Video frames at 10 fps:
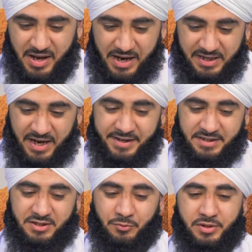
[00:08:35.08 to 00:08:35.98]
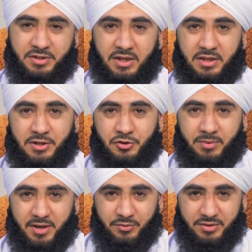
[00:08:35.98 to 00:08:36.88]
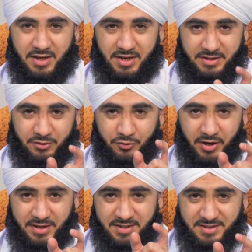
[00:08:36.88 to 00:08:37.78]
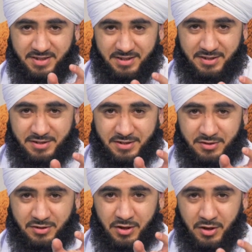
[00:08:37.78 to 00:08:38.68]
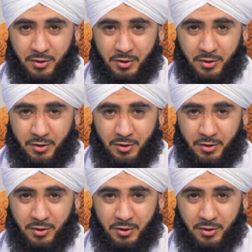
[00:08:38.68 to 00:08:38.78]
A character which Allah subhanahu wa ta'ala in the Quran has said this is